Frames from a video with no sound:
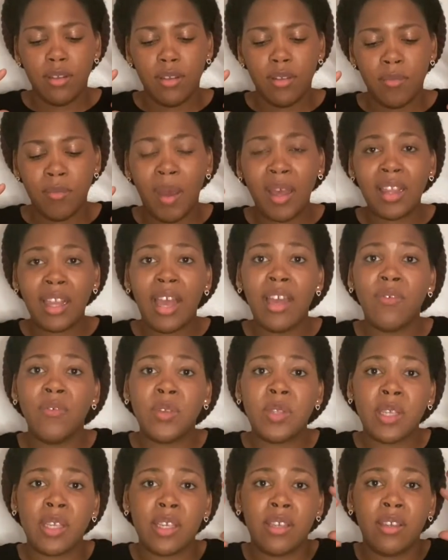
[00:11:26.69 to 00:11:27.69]
My life
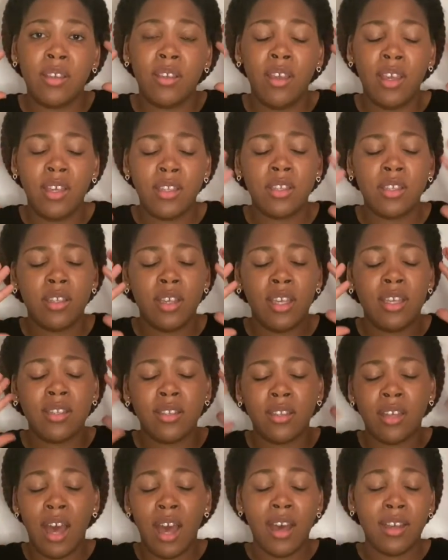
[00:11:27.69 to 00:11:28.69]
is
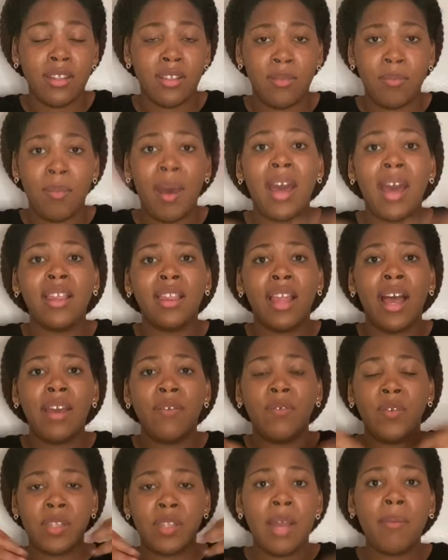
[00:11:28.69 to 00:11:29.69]
God's. My
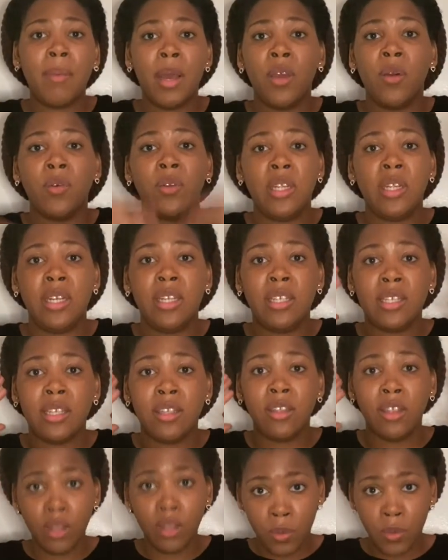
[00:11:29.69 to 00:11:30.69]
life is not my own. It is
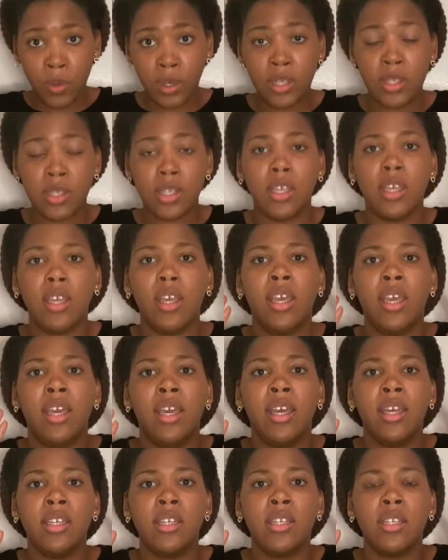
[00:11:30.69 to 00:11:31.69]
the Lord's.
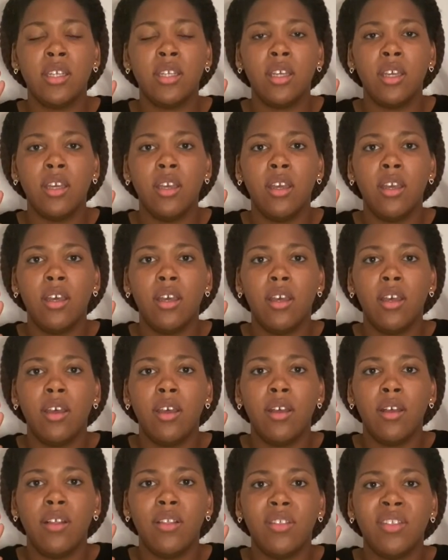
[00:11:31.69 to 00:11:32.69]
And
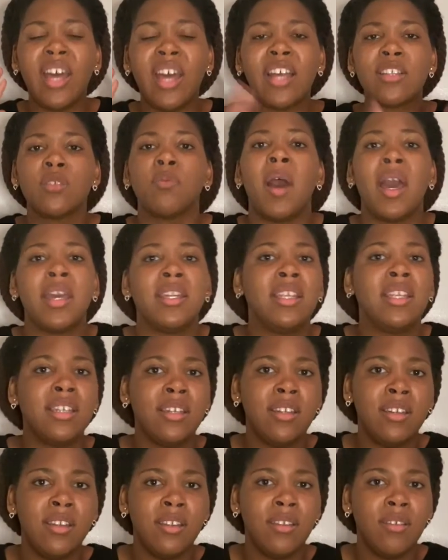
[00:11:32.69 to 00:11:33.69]
that's why I need
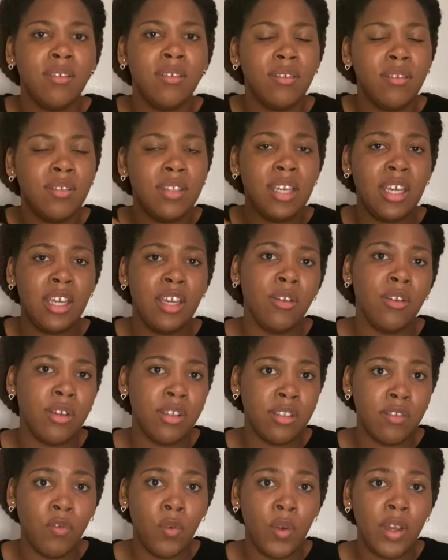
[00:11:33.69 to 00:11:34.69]
to hear
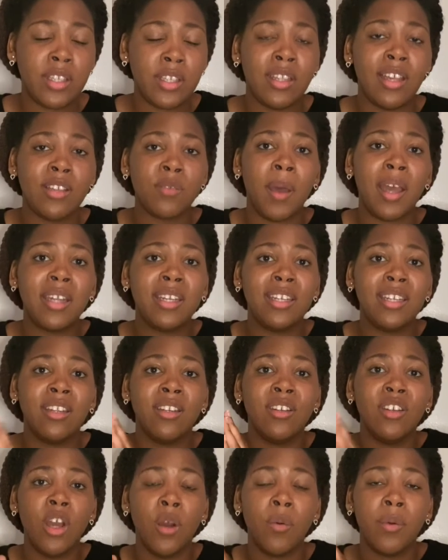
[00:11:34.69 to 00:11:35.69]
his voice. And that's why I need to
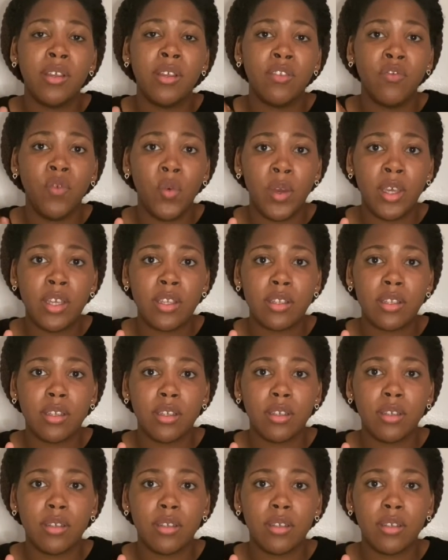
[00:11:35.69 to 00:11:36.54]
know his voice.